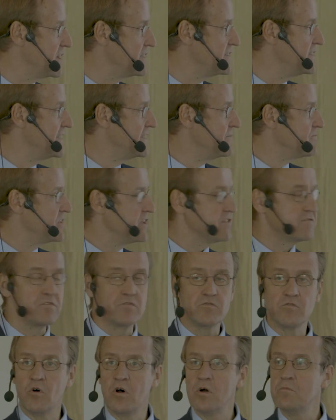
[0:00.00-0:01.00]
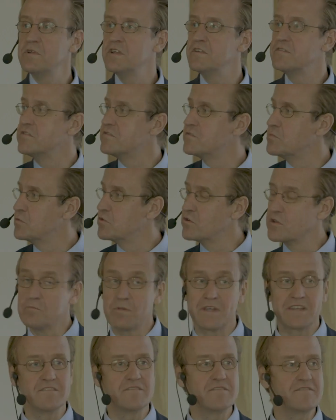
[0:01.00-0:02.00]
1 is not normally distributed,
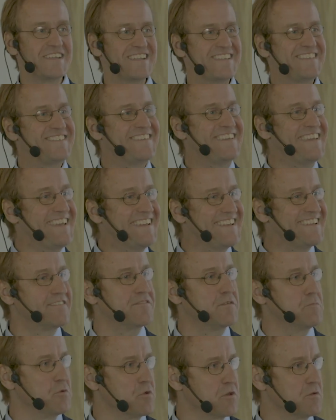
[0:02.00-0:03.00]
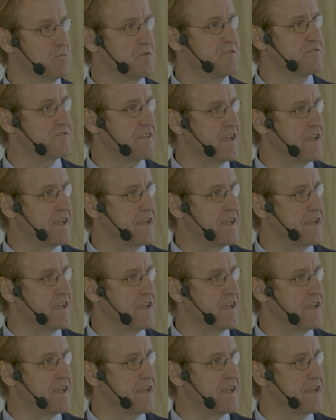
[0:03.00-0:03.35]
but instead t distributed with,